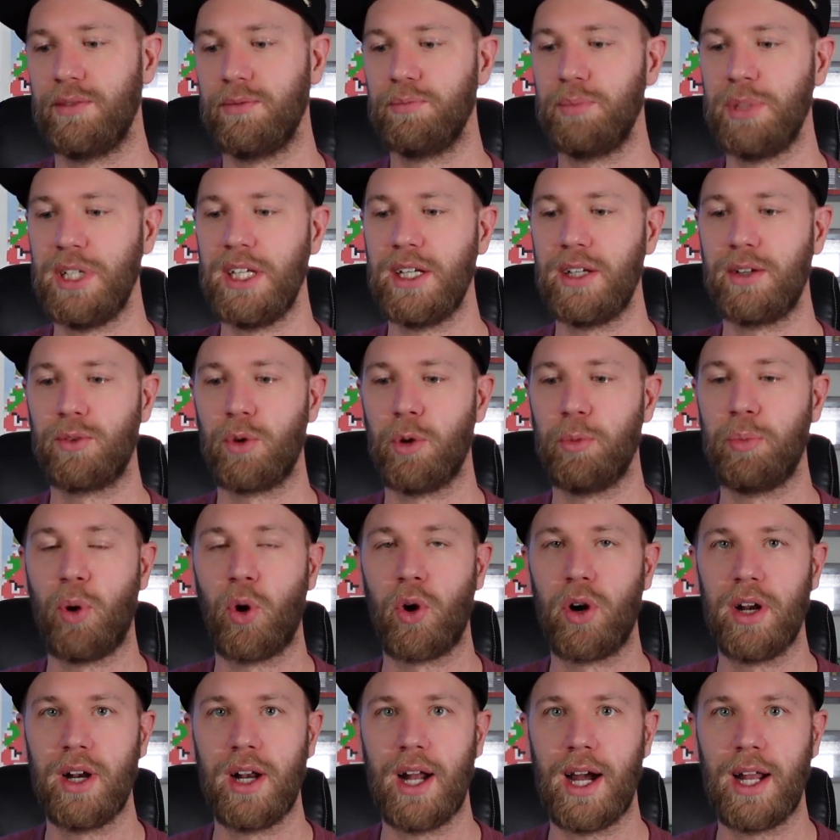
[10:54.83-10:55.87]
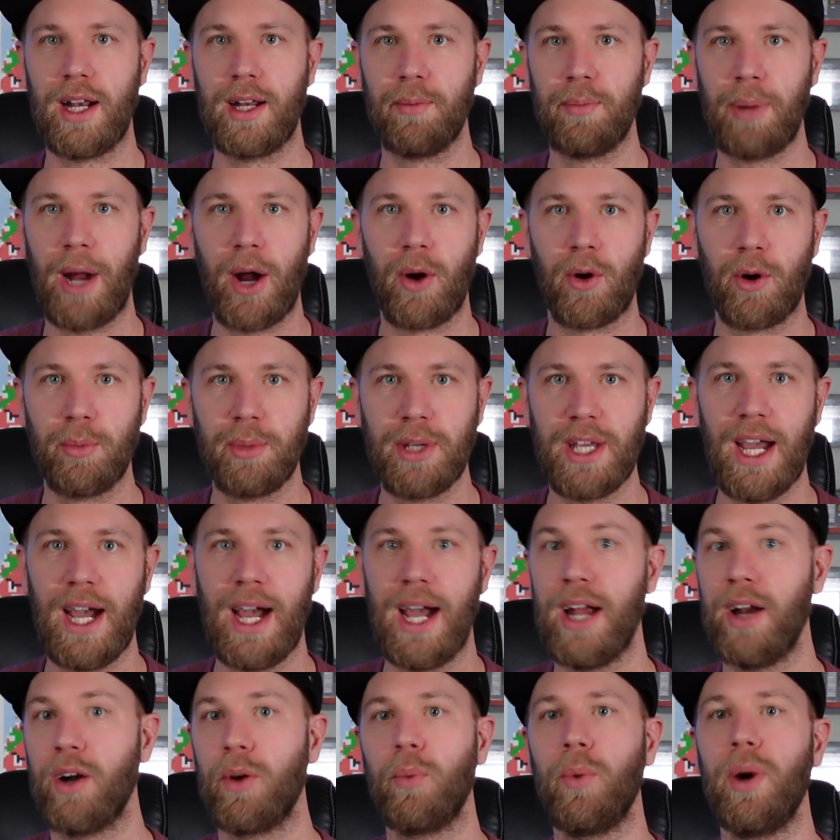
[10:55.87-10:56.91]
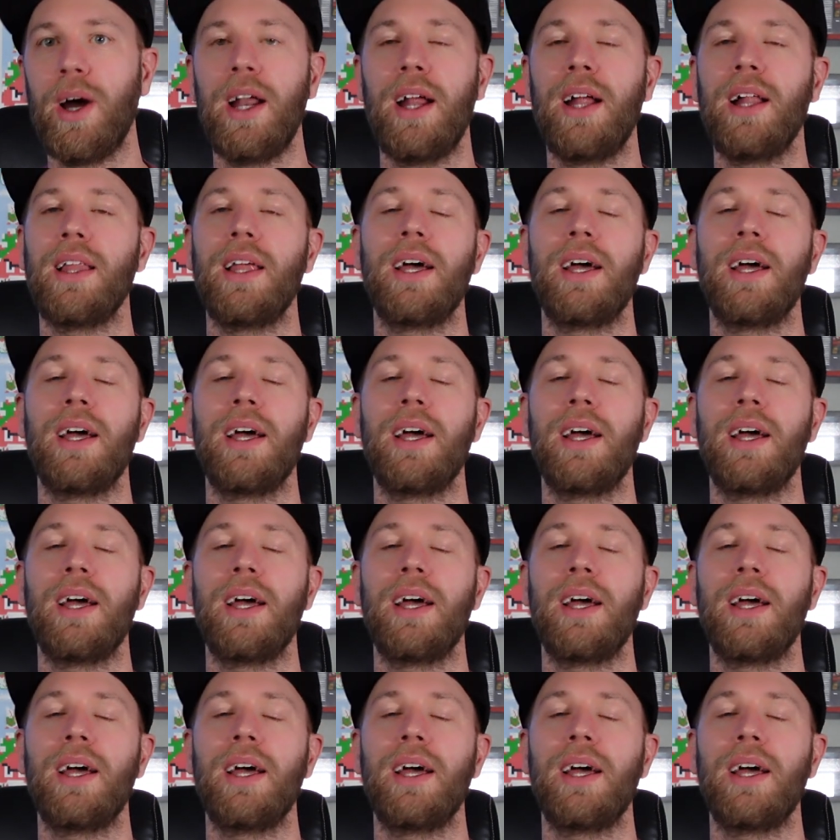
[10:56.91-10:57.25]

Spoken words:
being reported on in Power BI, or what,